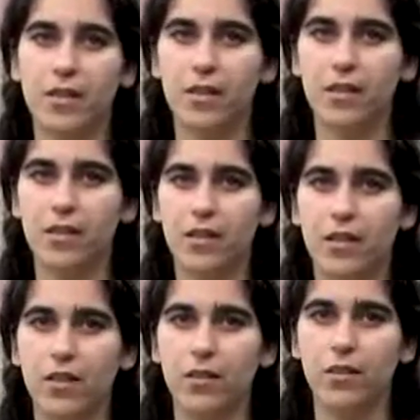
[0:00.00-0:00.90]

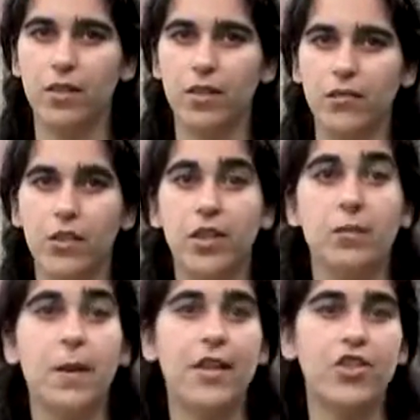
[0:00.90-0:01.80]
You know, if you can
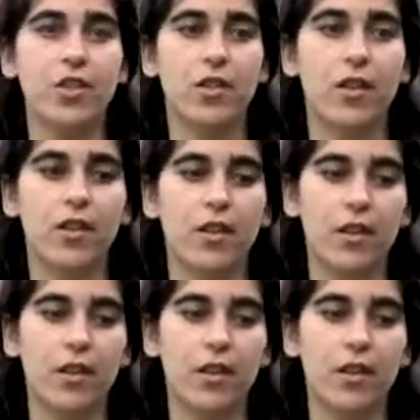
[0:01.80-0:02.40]
imagine the